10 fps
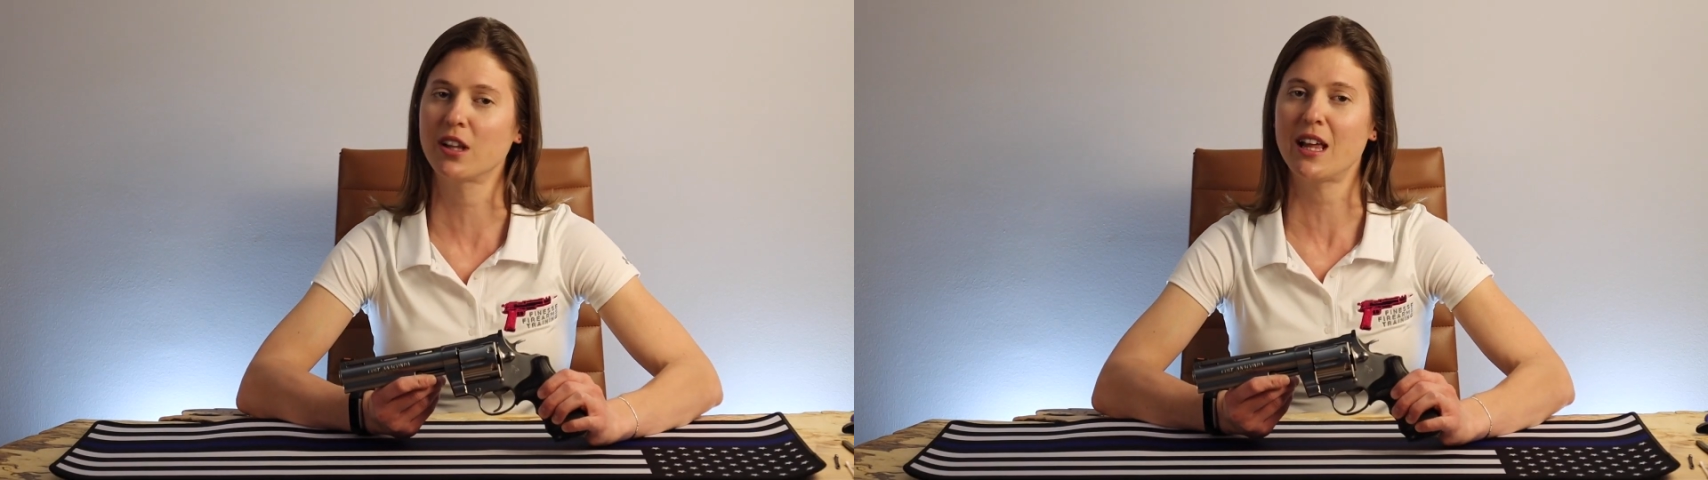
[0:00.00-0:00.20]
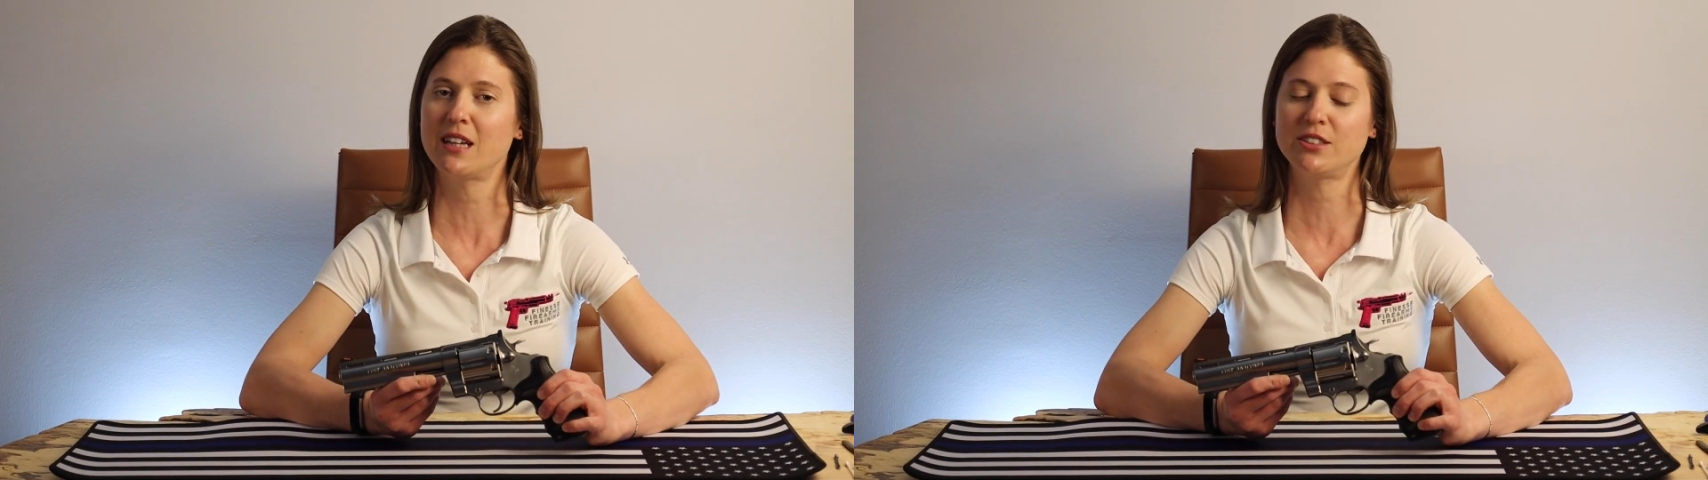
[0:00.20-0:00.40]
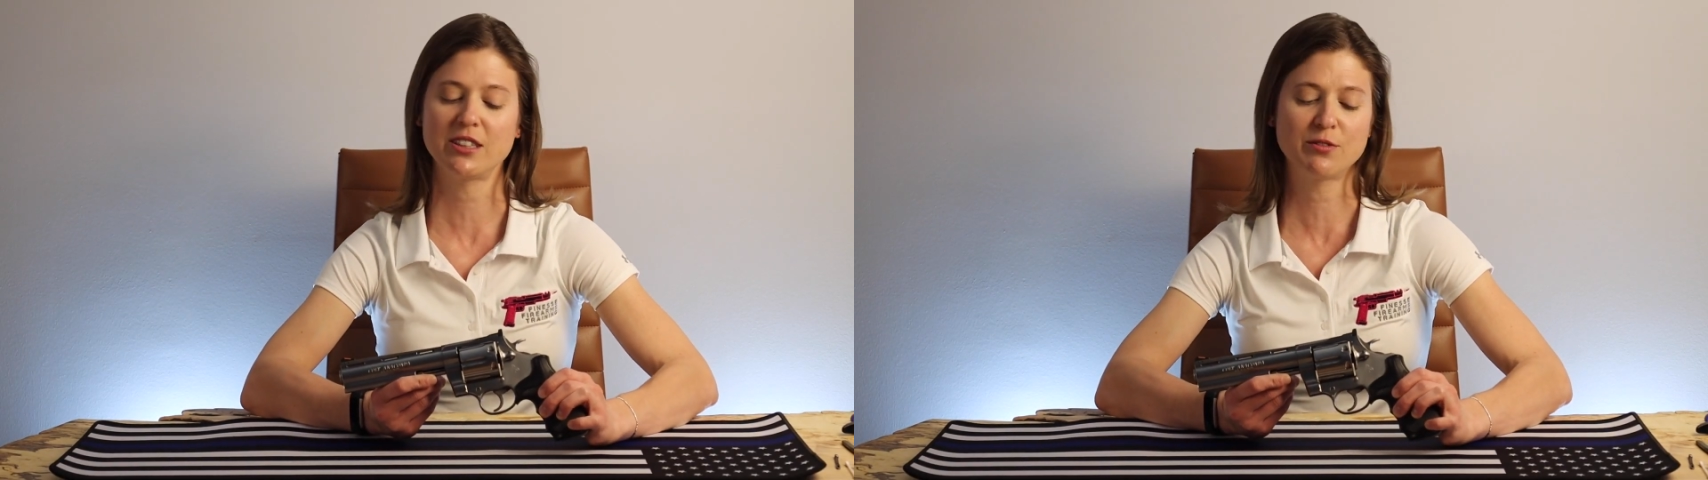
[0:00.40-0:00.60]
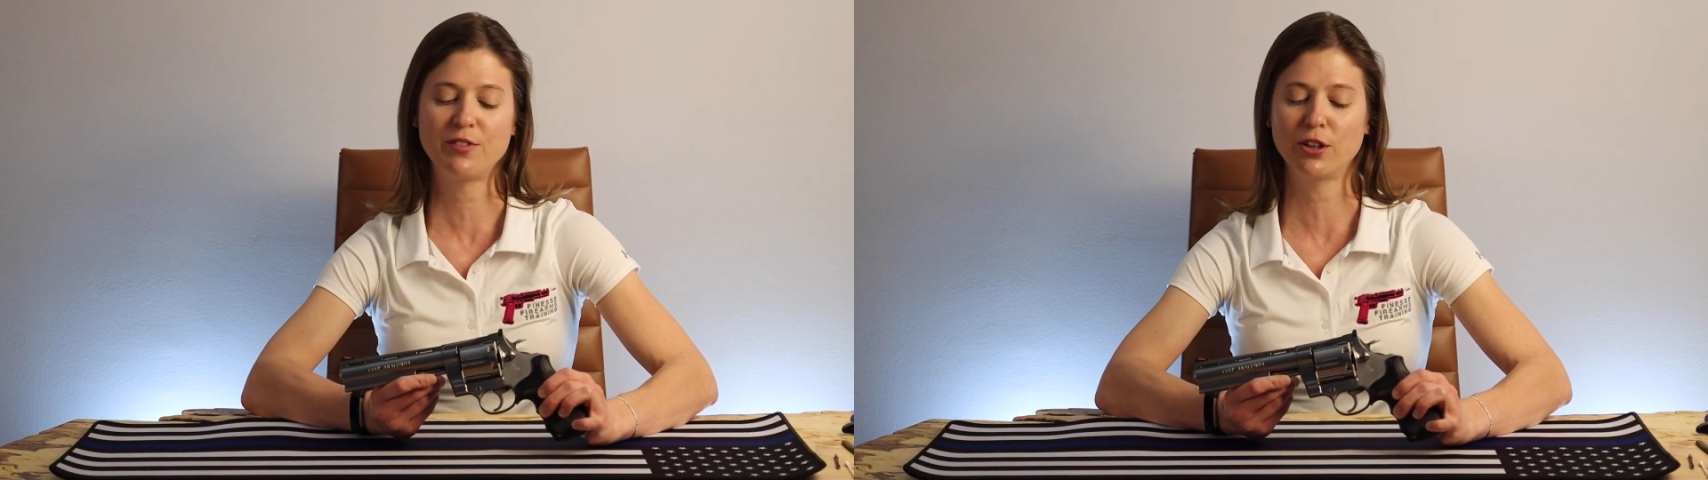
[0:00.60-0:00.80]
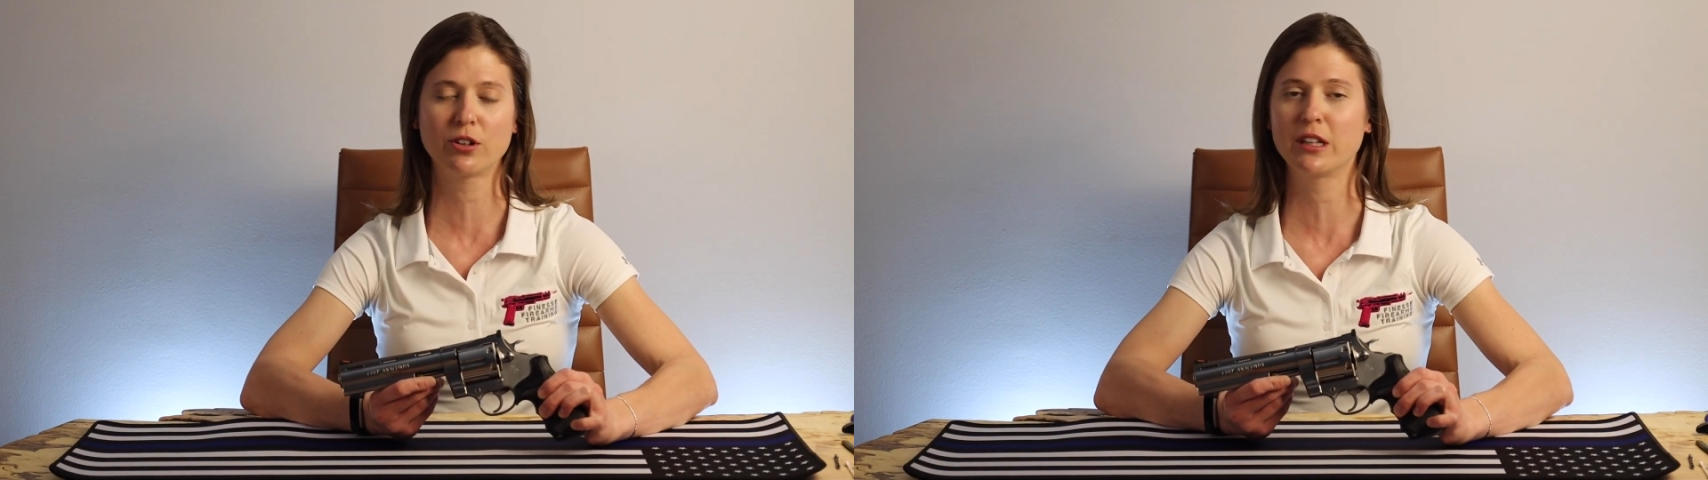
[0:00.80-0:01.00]
classic
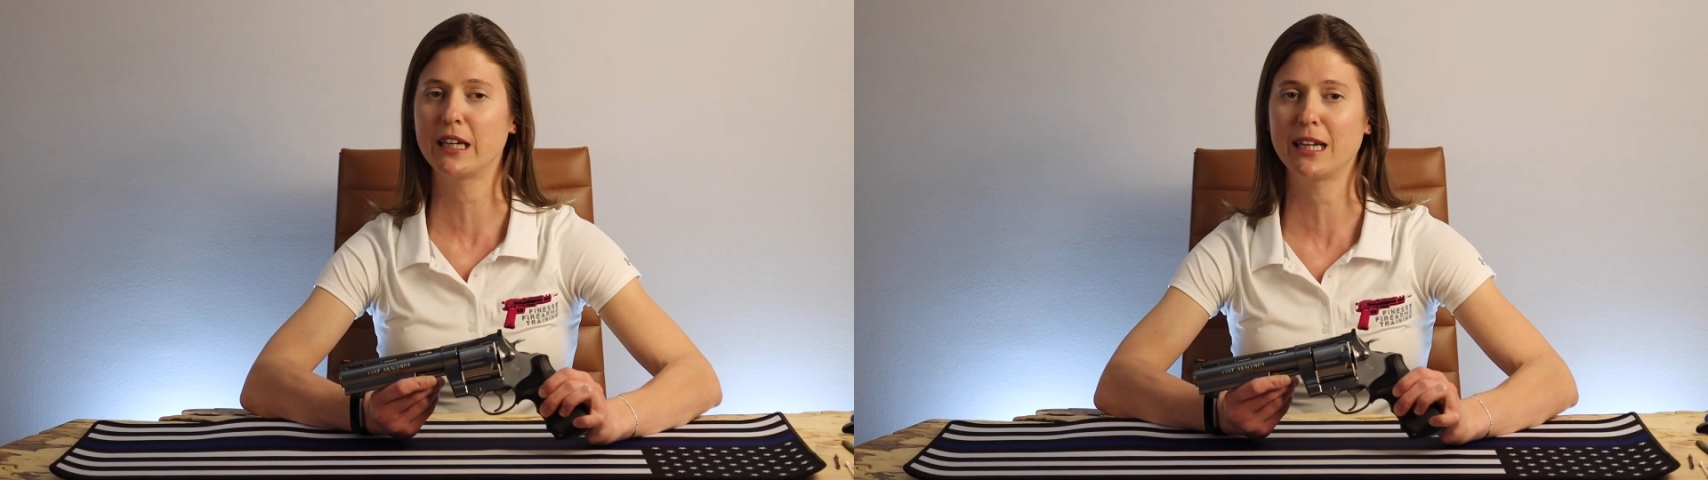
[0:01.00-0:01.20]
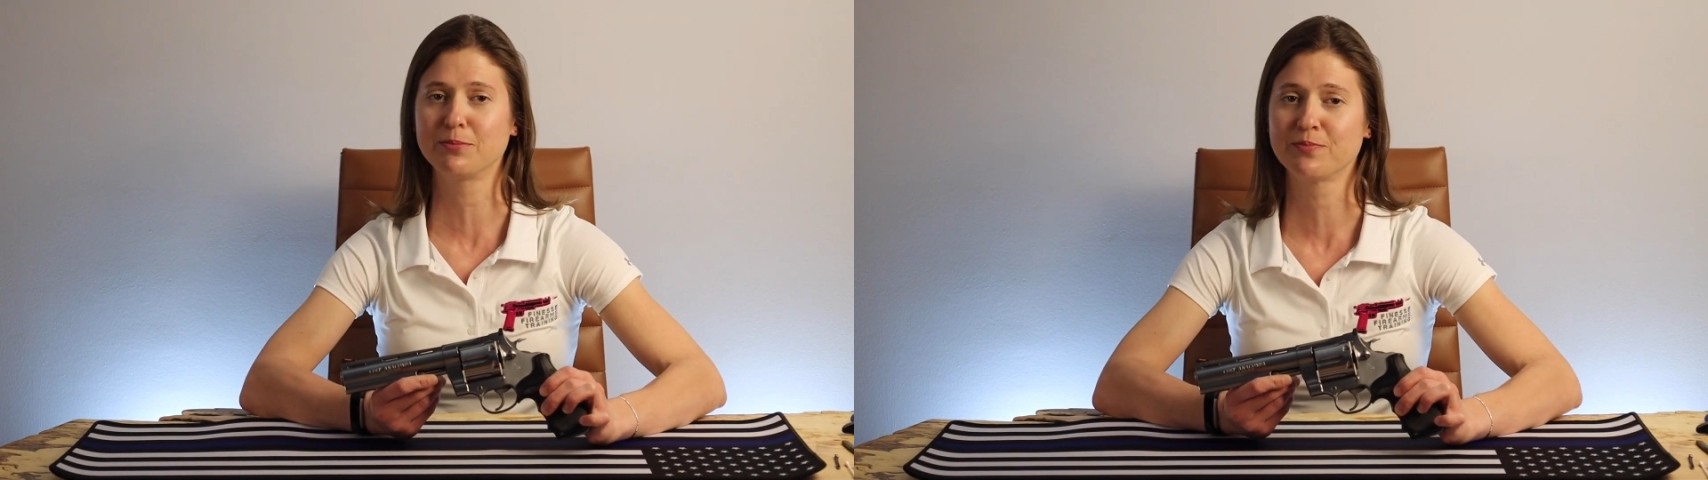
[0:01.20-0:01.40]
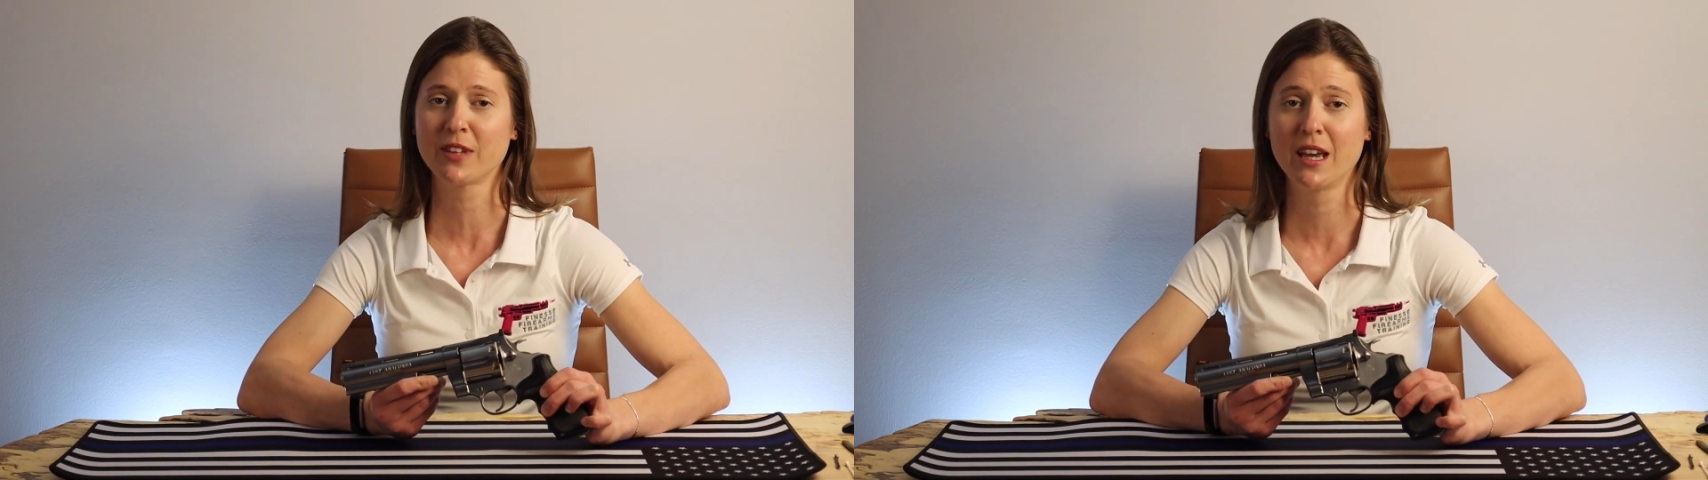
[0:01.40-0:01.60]
field cleaning,